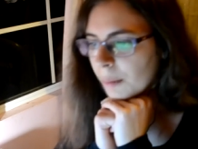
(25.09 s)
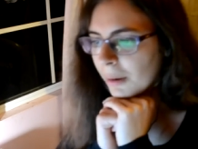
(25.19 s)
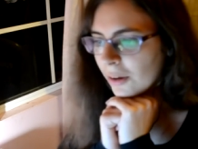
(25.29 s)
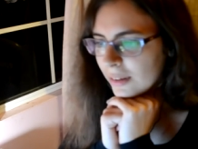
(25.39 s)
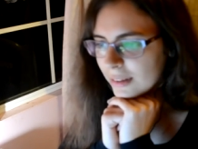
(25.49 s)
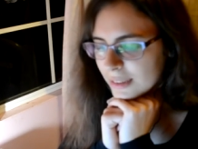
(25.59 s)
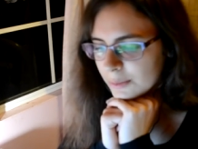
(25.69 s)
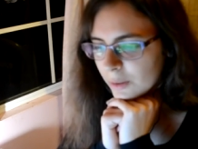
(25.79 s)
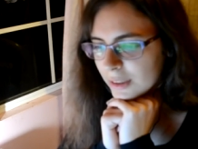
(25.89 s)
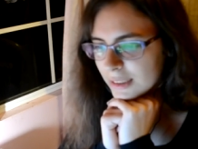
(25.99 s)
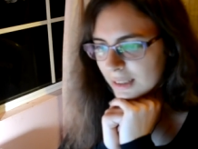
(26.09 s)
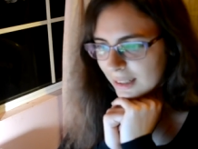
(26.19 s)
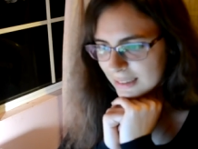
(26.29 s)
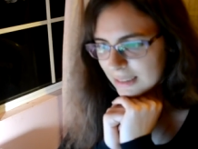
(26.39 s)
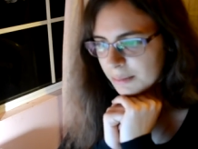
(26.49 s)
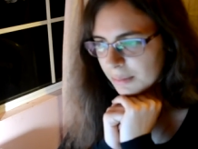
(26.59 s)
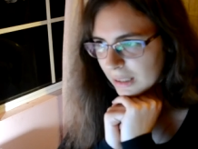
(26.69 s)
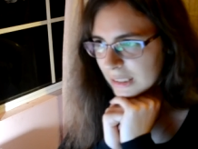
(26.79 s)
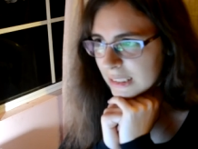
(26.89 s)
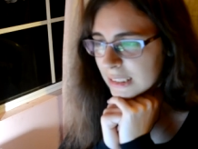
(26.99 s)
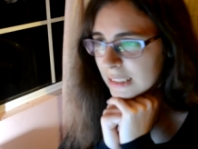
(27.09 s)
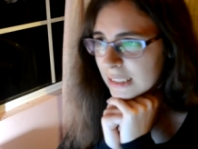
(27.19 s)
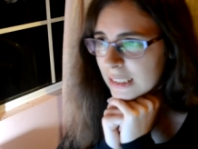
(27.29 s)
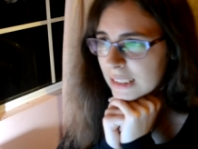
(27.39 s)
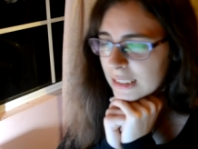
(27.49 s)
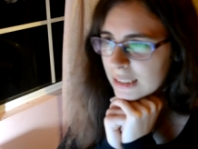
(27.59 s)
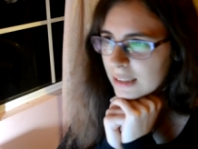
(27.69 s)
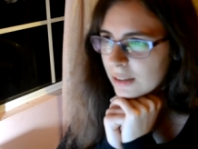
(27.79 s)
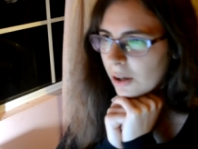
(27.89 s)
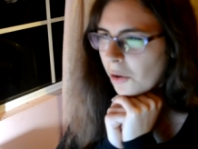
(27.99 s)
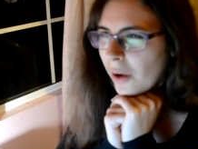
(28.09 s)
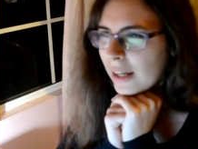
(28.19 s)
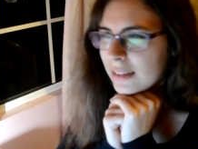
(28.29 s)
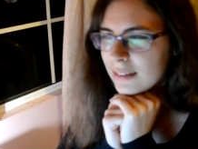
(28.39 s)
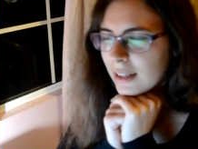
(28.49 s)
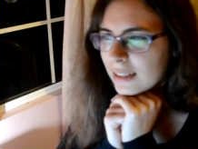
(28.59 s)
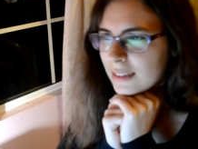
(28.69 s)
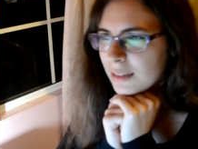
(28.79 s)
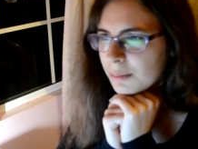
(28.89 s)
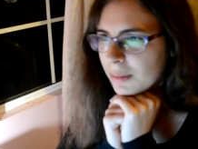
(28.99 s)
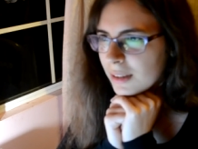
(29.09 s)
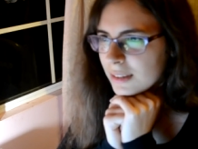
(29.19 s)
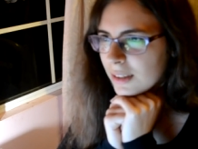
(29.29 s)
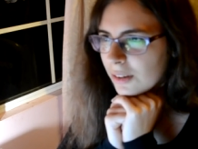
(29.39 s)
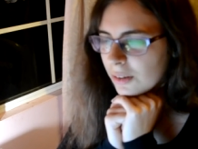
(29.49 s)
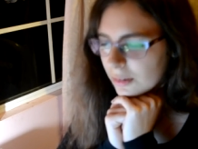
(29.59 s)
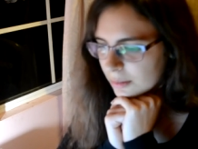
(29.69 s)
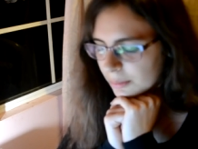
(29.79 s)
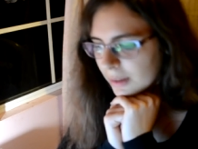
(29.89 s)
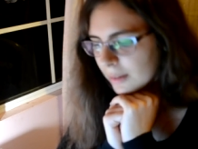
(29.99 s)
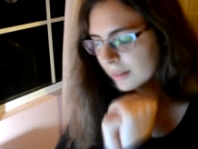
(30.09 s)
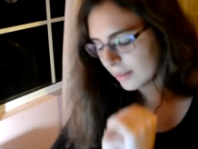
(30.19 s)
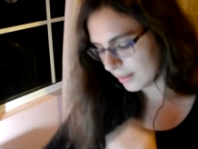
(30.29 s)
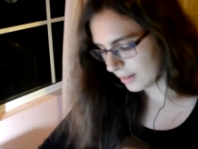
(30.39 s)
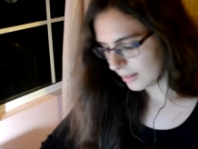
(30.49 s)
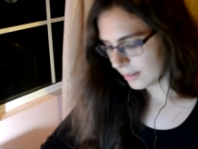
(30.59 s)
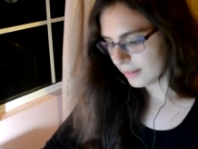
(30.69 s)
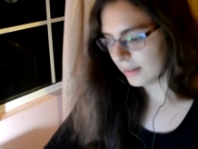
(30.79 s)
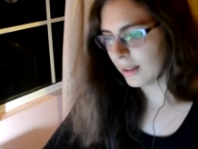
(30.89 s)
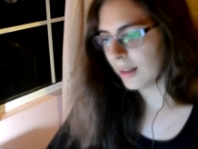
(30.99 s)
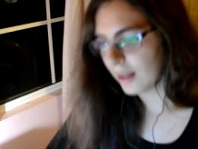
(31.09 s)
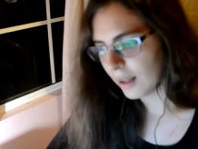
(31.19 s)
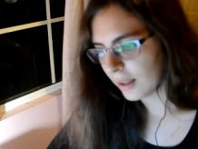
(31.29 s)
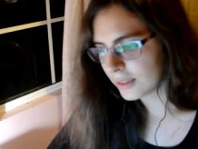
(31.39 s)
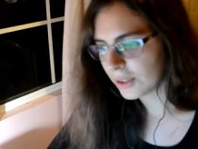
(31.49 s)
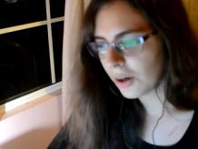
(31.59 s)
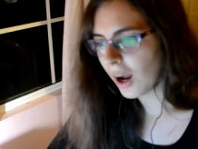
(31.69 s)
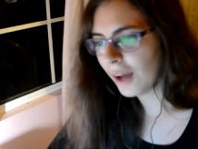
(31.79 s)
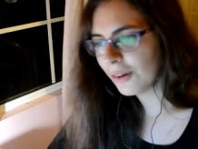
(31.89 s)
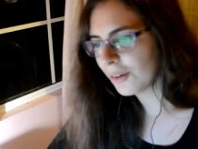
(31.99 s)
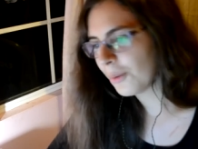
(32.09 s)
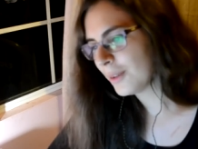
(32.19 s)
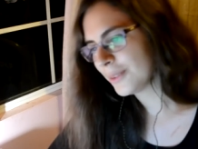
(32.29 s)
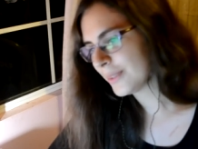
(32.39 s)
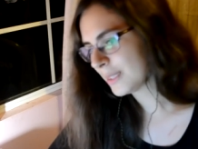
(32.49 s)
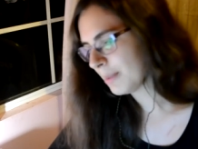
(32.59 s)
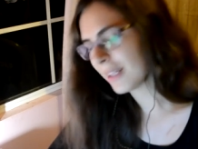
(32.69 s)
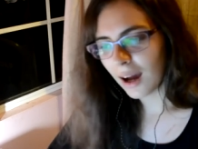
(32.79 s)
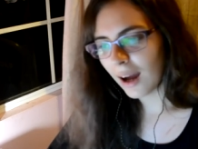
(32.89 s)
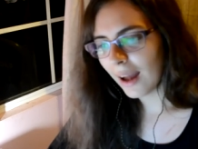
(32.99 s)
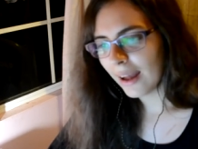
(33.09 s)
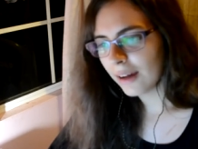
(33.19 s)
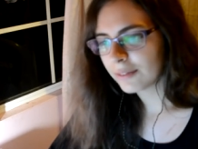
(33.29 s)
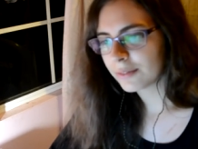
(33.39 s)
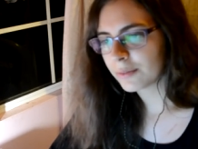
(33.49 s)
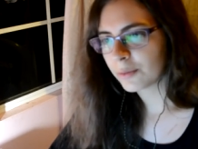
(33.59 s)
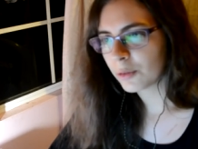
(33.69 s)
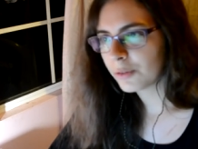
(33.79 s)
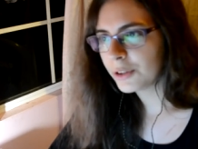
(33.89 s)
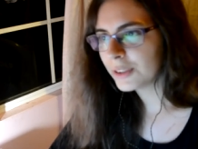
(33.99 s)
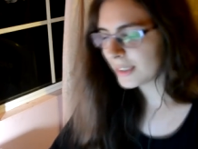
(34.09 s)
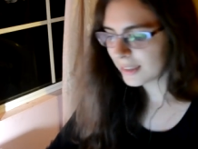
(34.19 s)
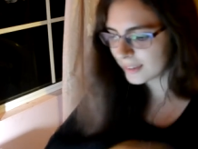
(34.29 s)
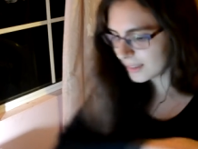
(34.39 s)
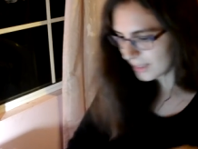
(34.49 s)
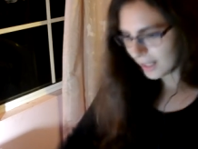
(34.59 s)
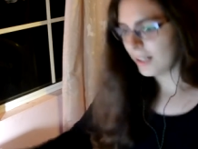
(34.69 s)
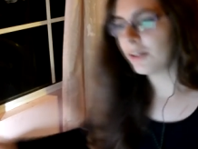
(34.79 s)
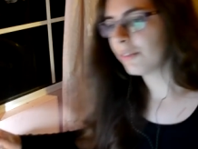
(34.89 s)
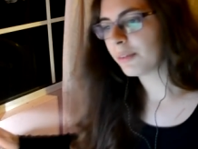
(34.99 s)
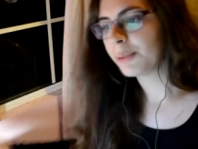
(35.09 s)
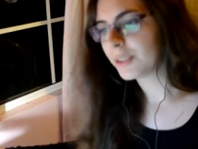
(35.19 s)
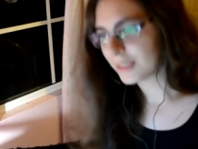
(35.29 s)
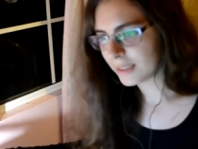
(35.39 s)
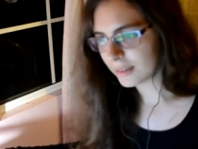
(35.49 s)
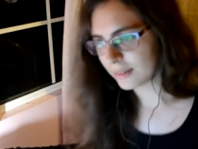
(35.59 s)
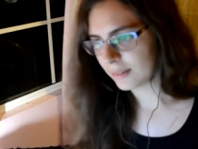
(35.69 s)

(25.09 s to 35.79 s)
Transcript: Apparently this one is nineteen plus. Oh, eight, eighteen plus, I don't know. But, uh, so I don't know what to expect. I have refused to listen to any of the music